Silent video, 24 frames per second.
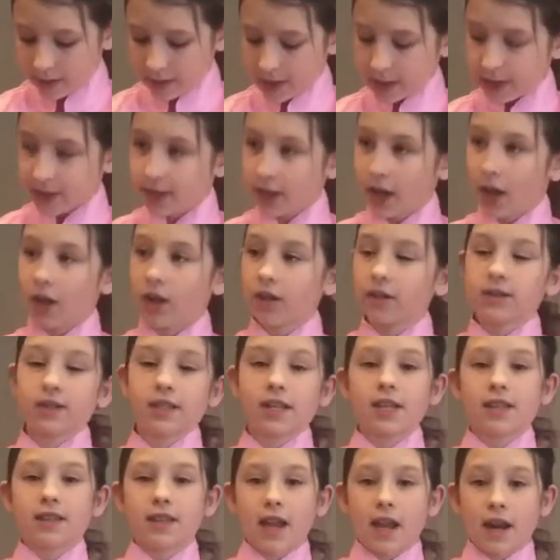bit of salt,
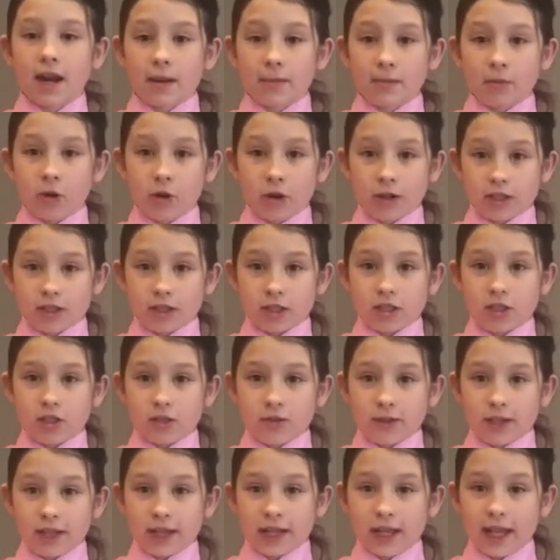and then I'm going to do
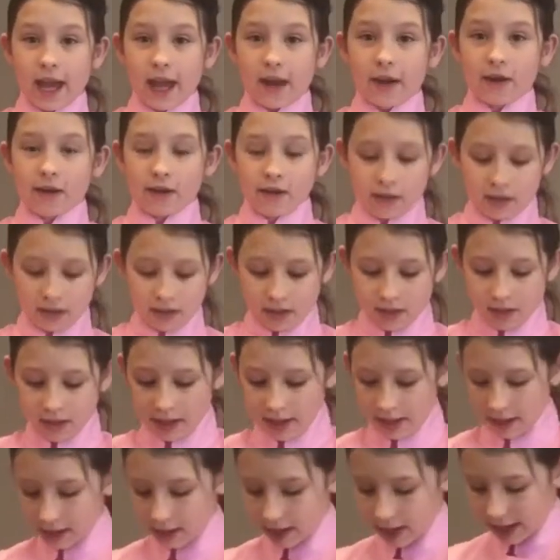it again
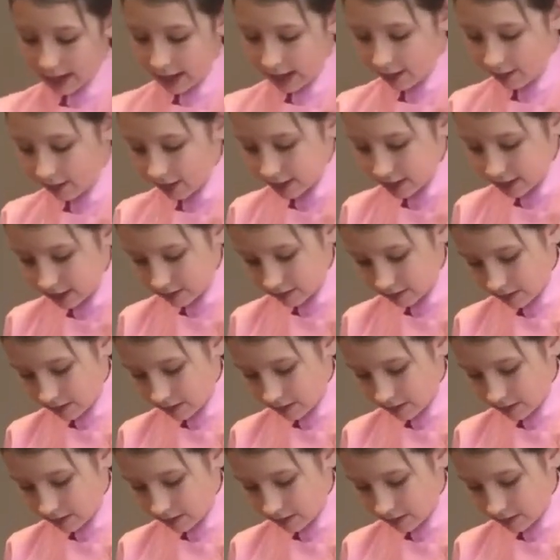like how I did